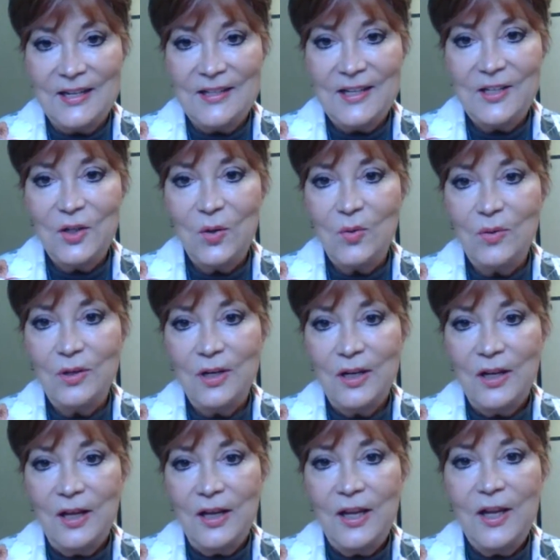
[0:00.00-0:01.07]
they don't
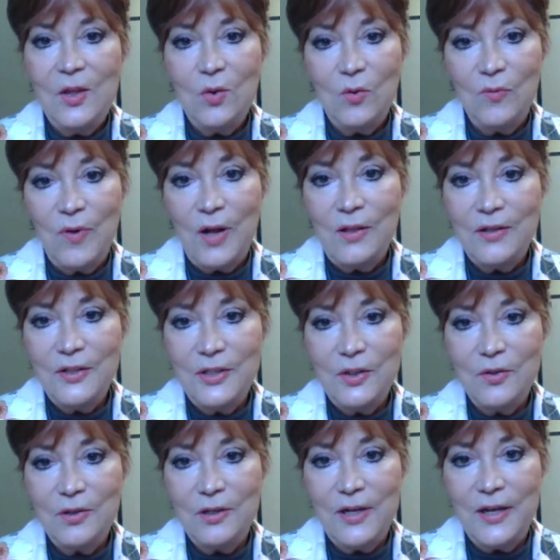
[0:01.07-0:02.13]
either
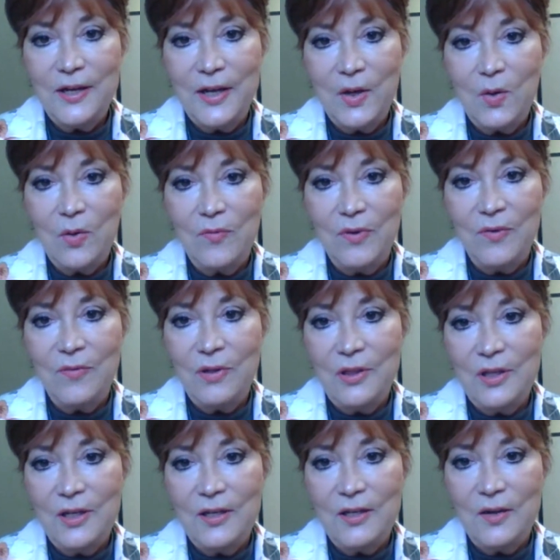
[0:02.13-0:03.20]
volunteer to let go of
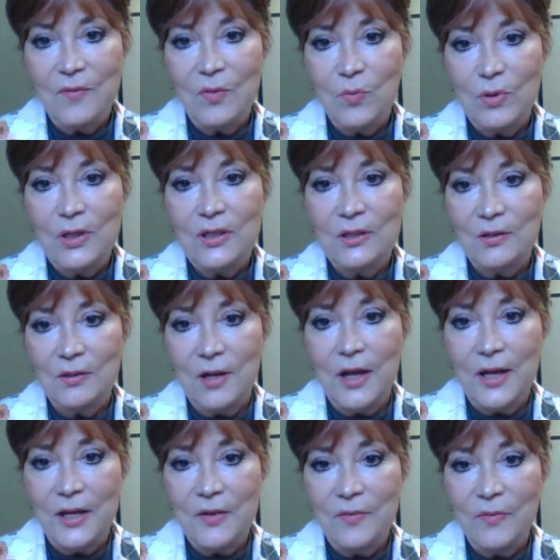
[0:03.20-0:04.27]
everything and everyone in their
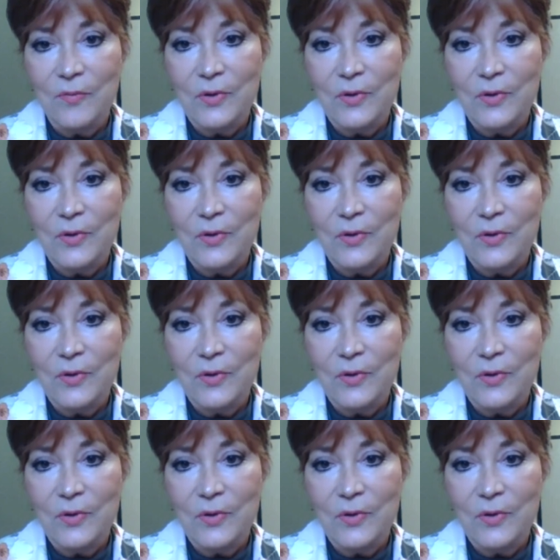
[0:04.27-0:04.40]
life,